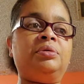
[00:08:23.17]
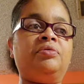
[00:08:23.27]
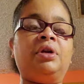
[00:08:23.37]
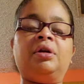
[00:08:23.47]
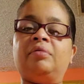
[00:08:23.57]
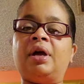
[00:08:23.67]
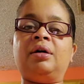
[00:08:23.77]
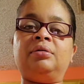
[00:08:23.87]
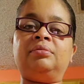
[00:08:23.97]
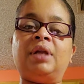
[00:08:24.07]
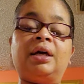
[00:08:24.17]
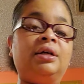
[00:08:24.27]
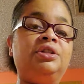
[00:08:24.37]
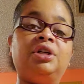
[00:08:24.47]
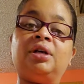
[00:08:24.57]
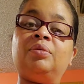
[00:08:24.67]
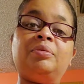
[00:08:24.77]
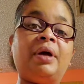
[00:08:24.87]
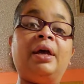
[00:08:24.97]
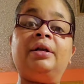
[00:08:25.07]
I was running around like a chicken
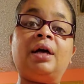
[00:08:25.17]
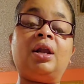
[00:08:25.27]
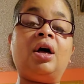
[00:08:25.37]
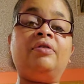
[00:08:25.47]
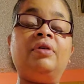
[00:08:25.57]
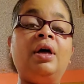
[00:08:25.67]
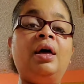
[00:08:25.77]
with my head cut off.